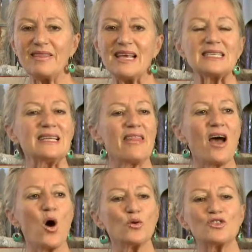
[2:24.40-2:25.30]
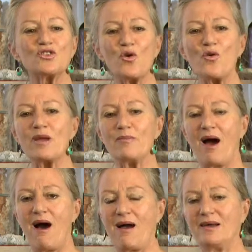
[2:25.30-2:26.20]
There's another whole story
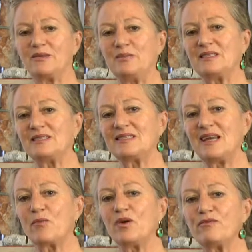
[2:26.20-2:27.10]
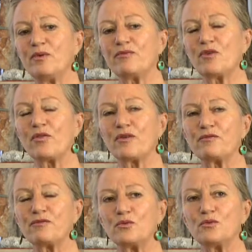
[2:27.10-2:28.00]
behind Mrs. Dare. We've, we've got the
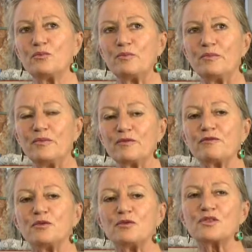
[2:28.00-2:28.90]
full the full